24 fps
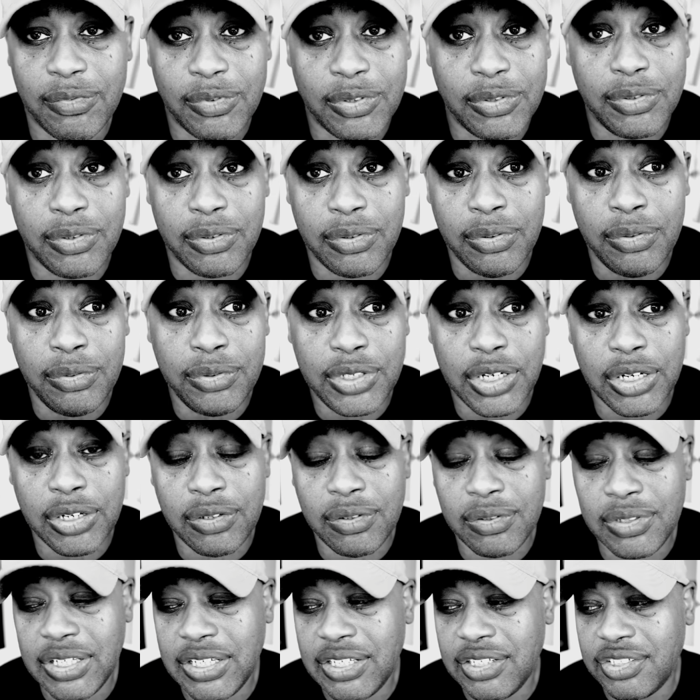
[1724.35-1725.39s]
well, "Who
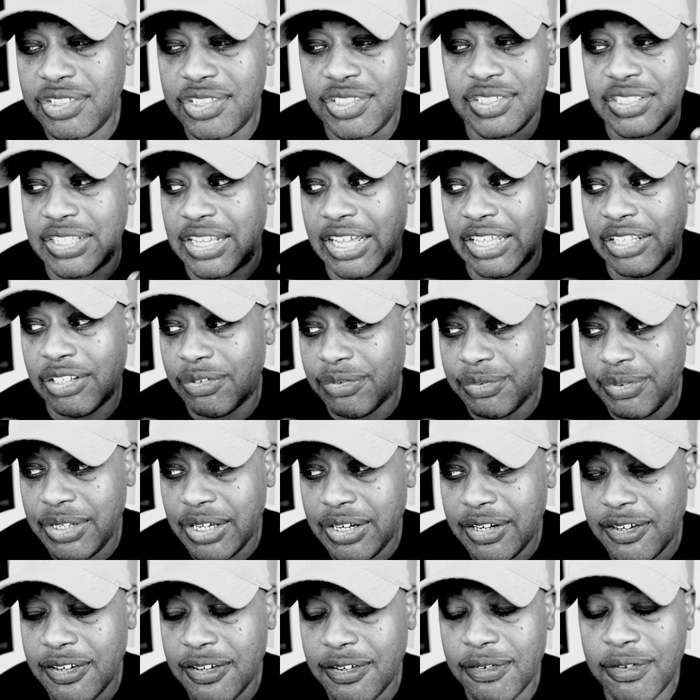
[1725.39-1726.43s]
towed it?" And she said, "I don't
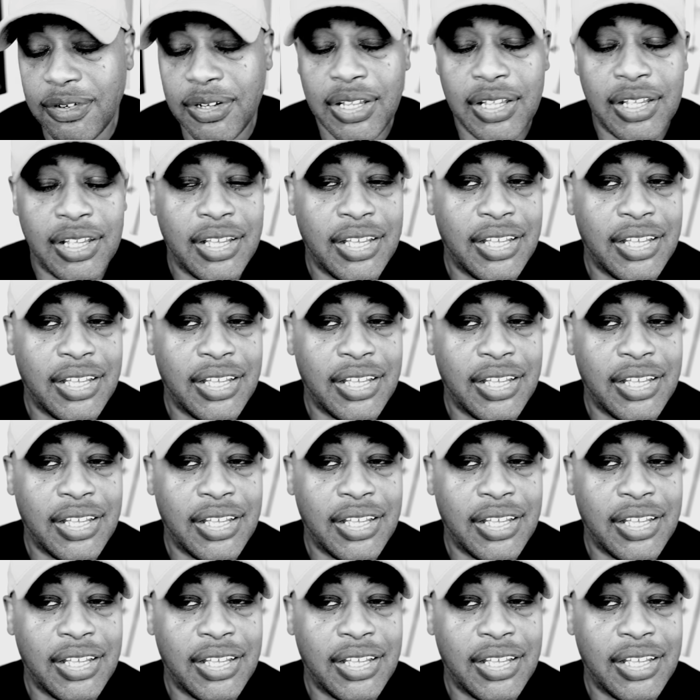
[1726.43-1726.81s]
know."